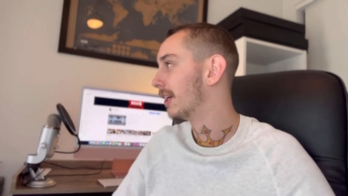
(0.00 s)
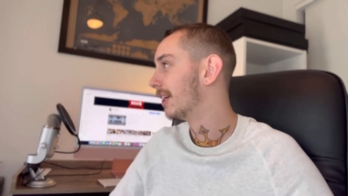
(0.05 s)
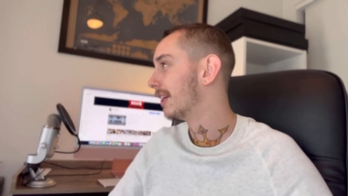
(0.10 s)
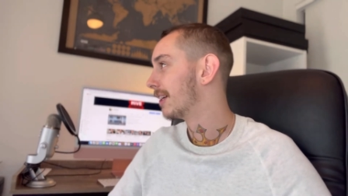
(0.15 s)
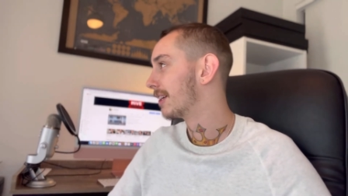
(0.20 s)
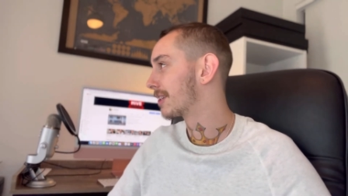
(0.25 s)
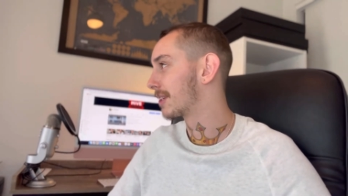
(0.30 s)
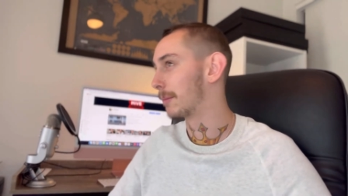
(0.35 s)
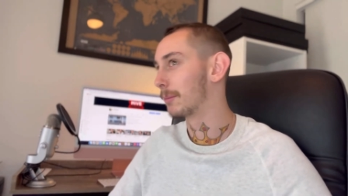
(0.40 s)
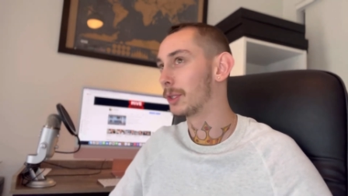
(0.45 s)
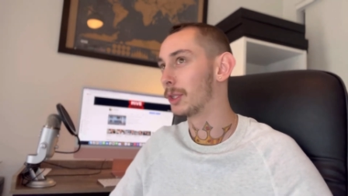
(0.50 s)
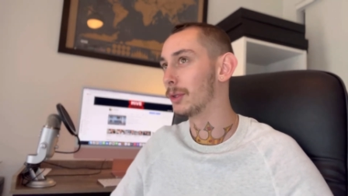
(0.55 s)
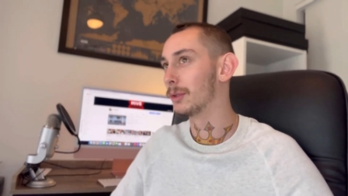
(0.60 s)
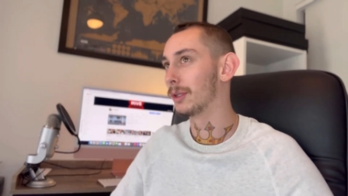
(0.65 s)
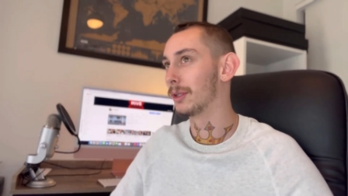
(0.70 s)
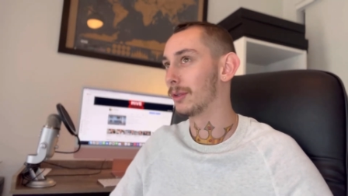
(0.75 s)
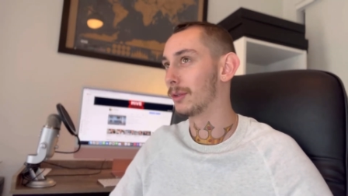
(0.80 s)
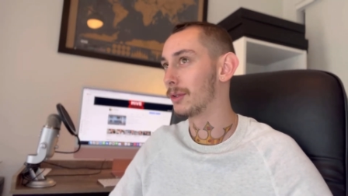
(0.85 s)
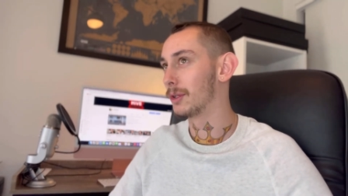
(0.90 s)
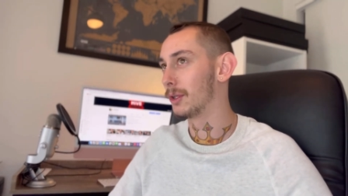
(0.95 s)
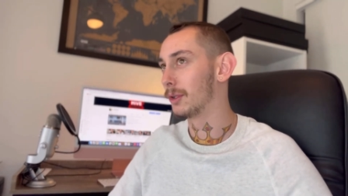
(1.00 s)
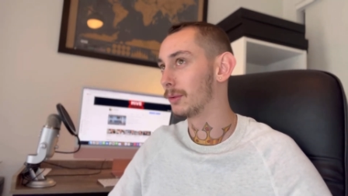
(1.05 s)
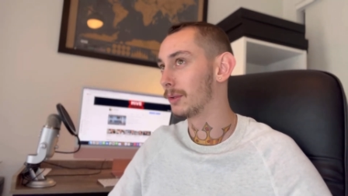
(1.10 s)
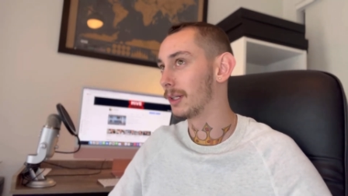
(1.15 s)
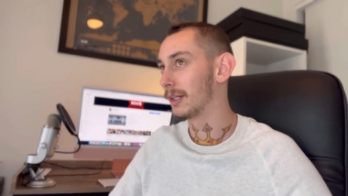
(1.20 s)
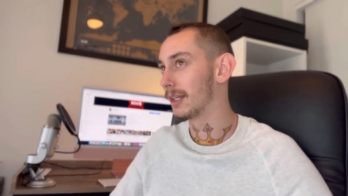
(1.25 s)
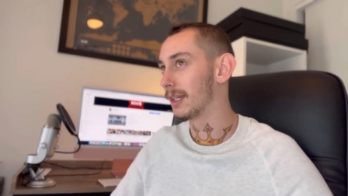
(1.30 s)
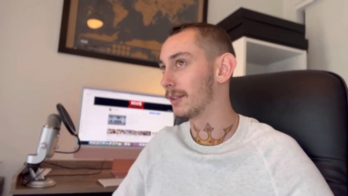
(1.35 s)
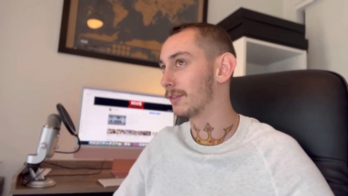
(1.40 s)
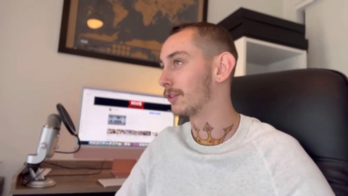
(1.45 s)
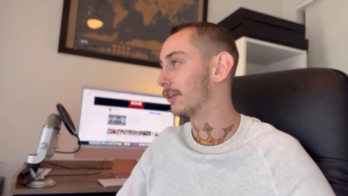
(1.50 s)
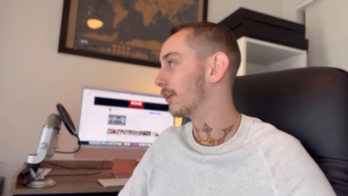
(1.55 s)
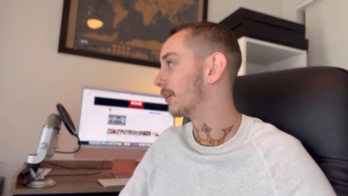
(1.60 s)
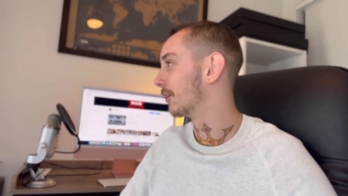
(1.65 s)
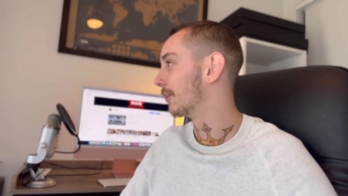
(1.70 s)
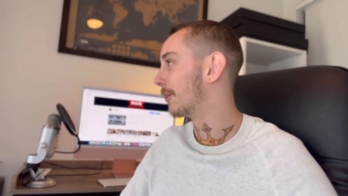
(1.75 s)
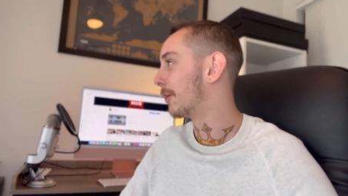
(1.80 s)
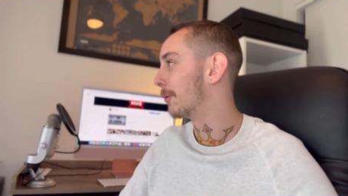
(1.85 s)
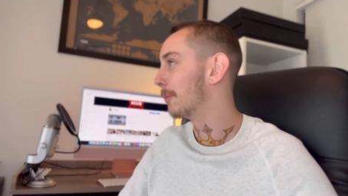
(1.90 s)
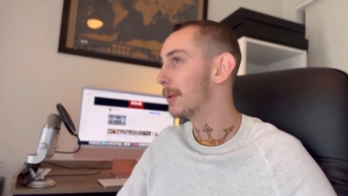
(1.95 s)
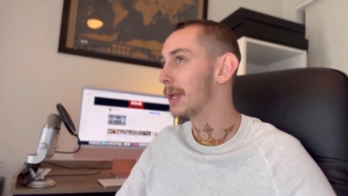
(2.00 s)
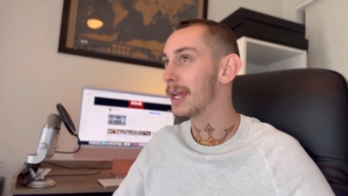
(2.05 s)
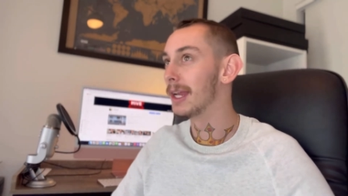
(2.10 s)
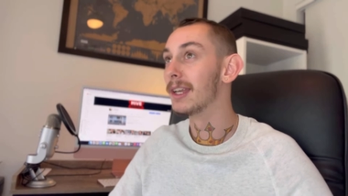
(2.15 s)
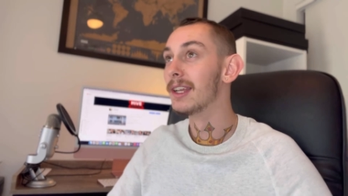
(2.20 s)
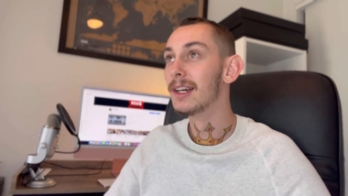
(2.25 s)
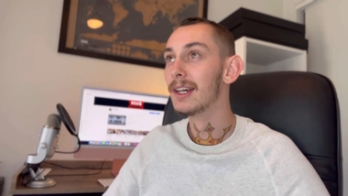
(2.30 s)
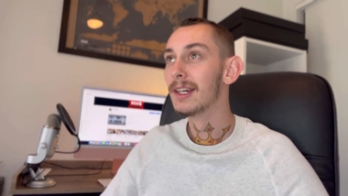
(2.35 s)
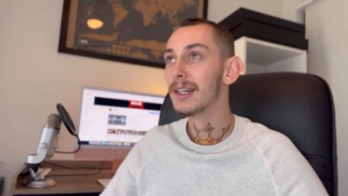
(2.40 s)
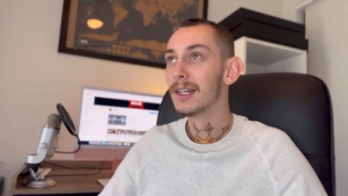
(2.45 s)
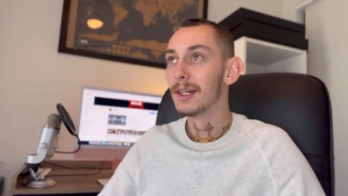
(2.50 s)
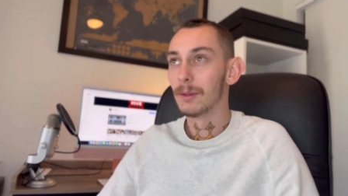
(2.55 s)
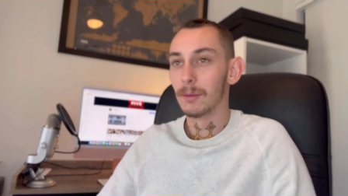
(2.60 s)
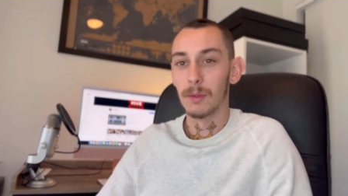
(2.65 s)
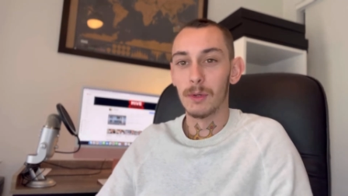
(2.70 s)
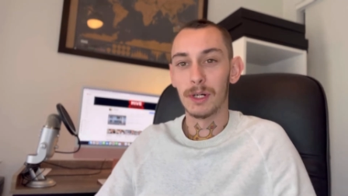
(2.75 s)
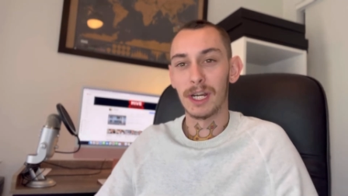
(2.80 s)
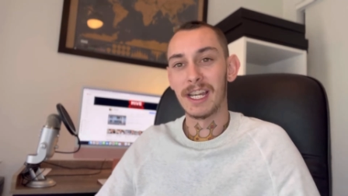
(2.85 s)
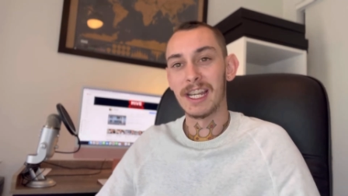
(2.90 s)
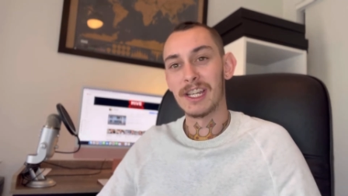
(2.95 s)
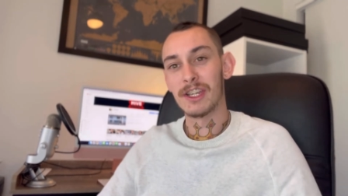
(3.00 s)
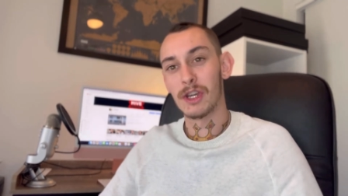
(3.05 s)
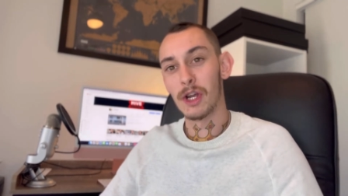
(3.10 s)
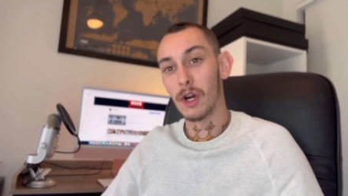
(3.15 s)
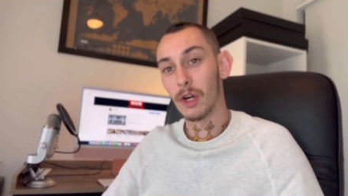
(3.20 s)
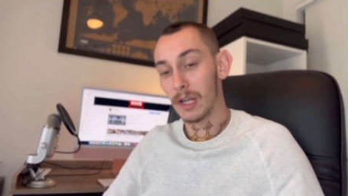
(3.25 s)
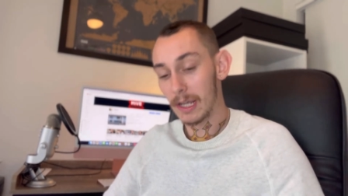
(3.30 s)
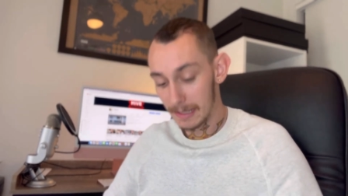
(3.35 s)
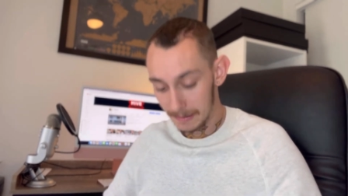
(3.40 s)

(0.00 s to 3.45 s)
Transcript: There's some cute little dog running out the front and an old man walking his dog.